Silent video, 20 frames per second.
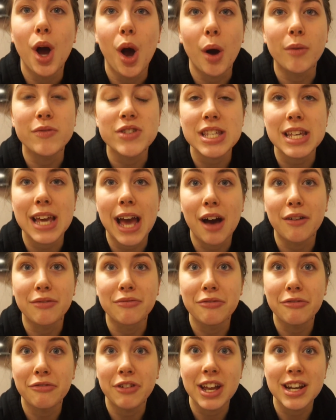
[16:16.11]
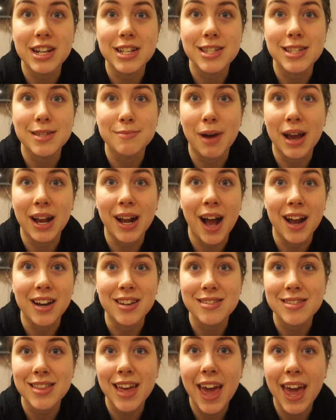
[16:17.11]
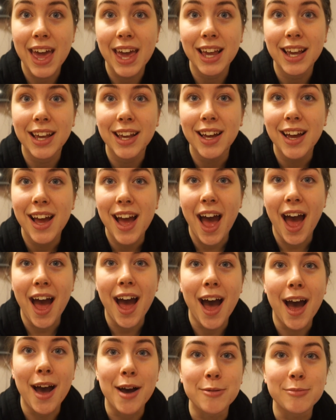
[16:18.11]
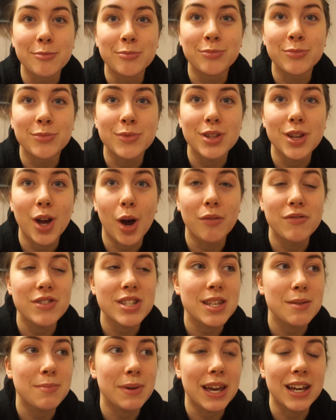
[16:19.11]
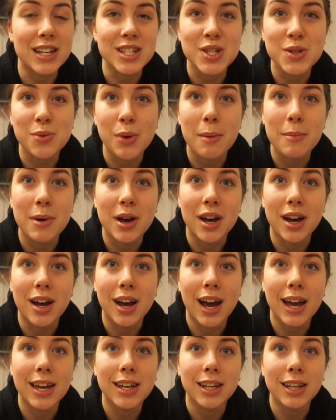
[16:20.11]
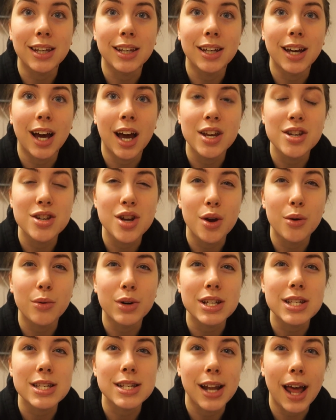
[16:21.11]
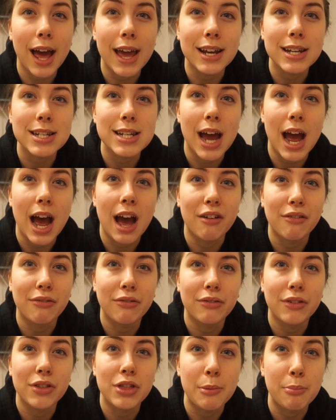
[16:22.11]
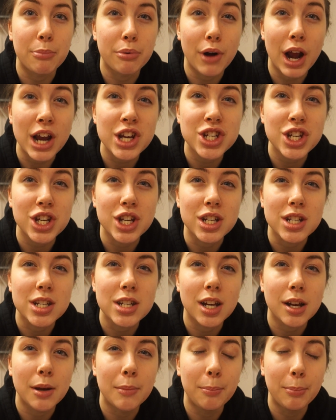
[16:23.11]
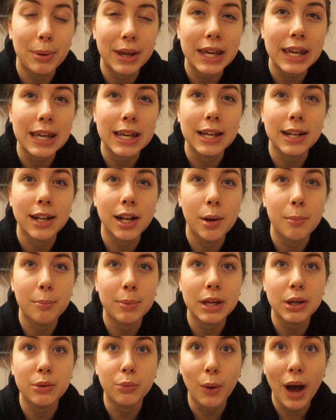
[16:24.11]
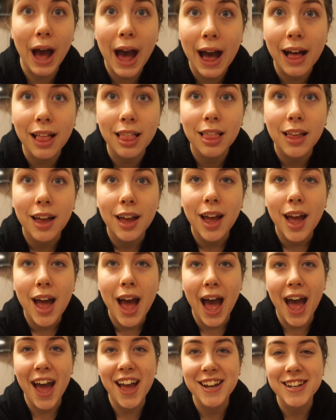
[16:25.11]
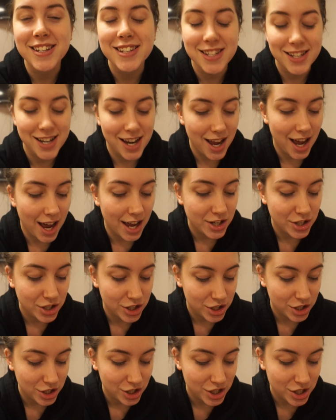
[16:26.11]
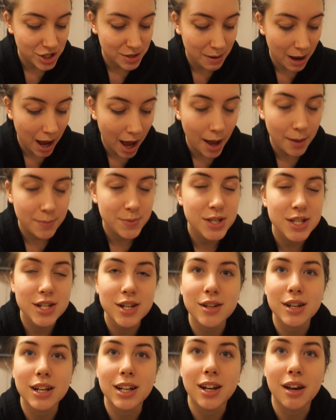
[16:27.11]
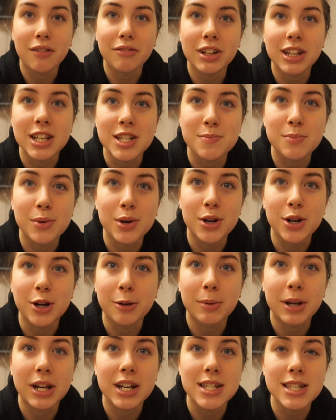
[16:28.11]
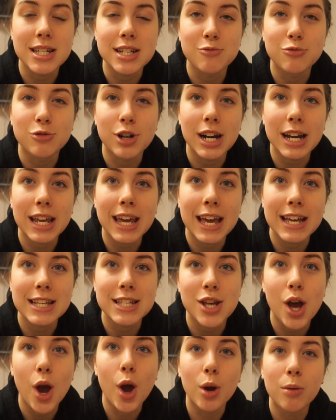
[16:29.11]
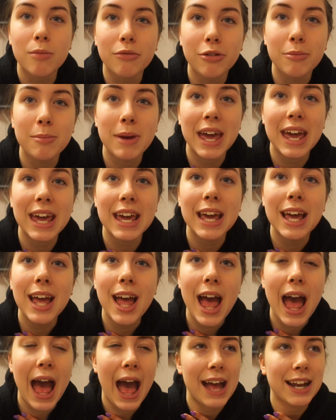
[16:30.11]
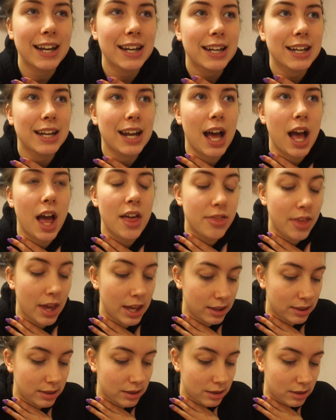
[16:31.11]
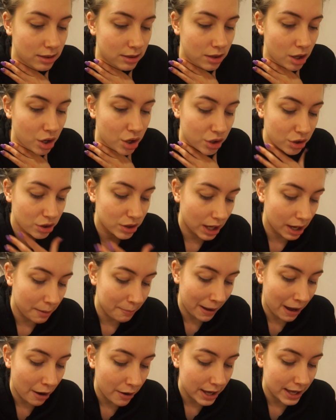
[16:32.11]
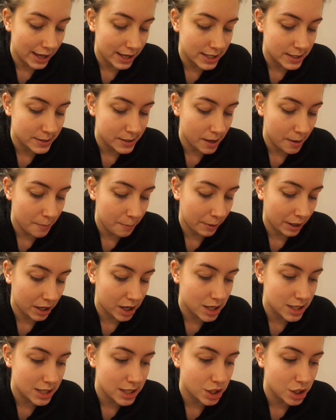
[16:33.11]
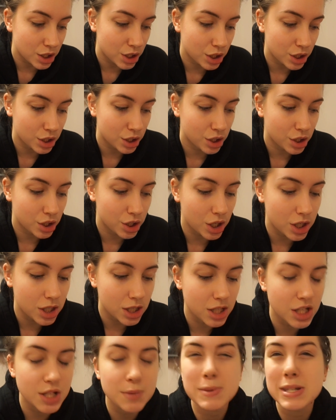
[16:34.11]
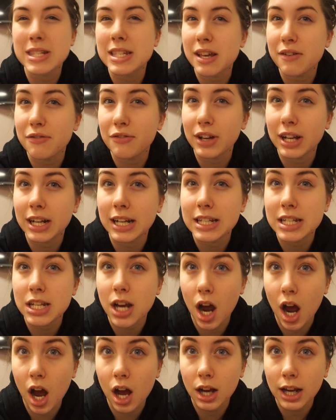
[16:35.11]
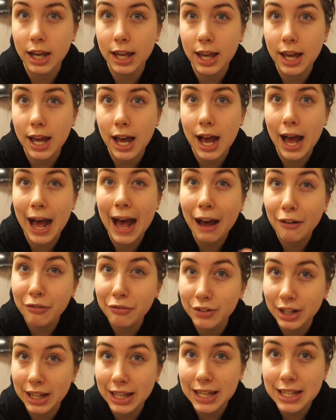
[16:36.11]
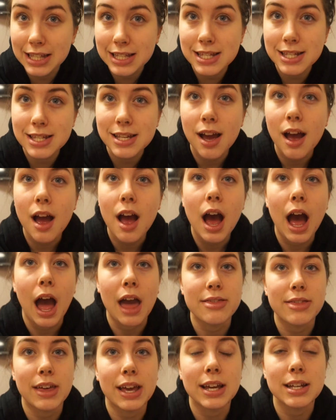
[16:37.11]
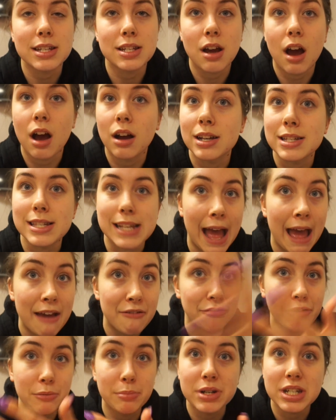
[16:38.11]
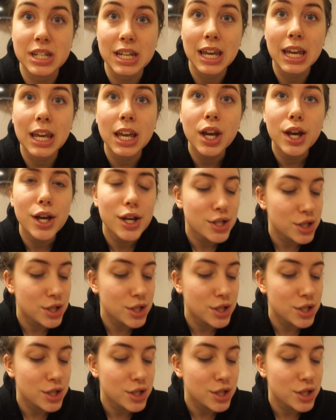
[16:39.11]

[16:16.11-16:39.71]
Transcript: Obviously, health and fitness is my kind of thing. Obviously, being a swimmer, I know what it's like to have the pressure to compete and compete well. And I just am absolutely loving this book, because it really hits home for me. And I think the good thing about it is, because it doesn't specifically target athletes, I think it targets everybody.